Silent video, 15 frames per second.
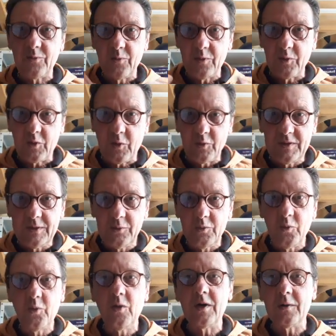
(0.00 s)
So we're going to continue
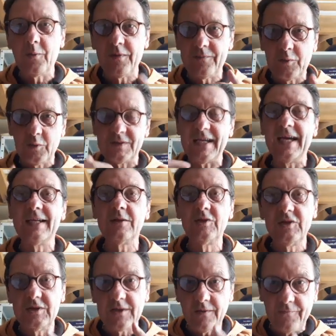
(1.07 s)
to work with those
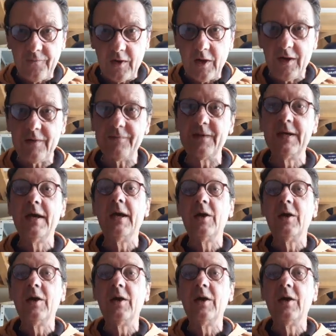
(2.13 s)
energies of love,